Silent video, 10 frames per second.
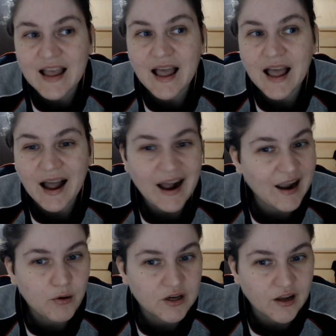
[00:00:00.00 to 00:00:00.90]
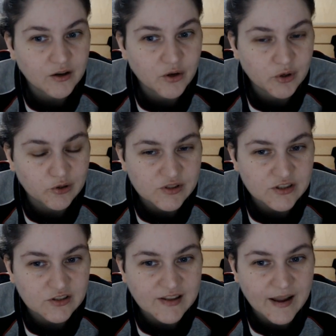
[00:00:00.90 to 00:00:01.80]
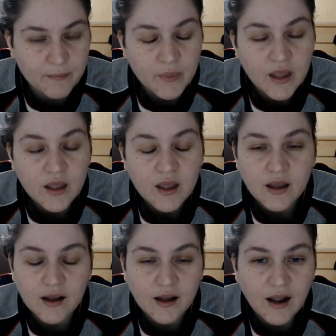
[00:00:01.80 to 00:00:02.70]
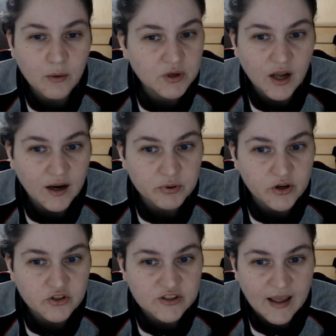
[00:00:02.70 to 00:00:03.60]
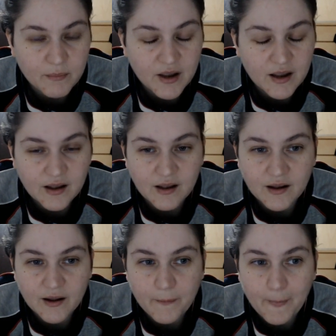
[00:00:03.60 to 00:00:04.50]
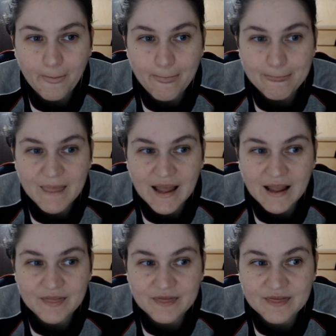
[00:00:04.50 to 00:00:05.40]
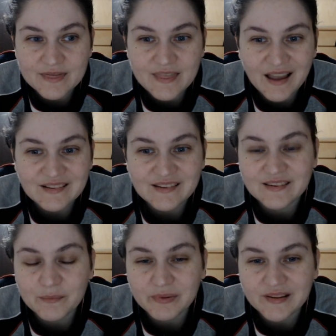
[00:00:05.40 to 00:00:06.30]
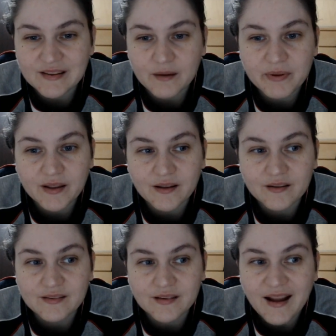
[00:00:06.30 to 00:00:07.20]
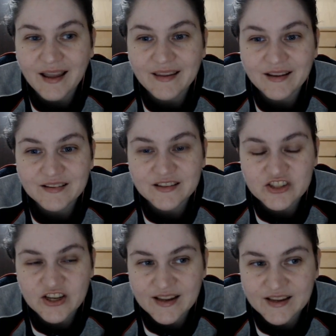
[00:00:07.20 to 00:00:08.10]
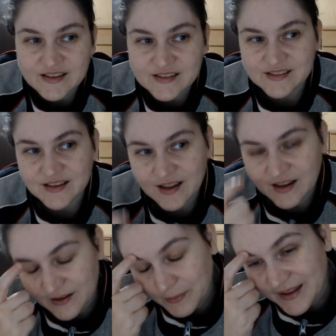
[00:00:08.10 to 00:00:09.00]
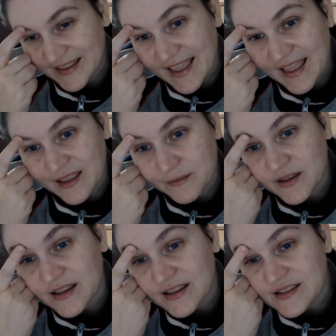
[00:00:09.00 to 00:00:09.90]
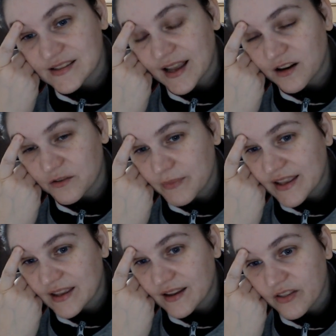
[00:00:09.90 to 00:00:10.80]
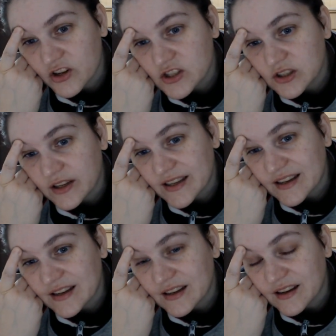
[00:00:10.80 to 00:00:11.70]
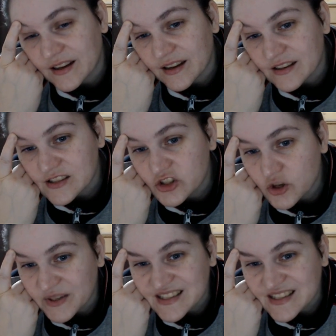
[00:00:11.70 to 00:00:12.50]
I would not go closer to them. I would not approach them. And that's simply said because an INTJ's game is that of making others look stupid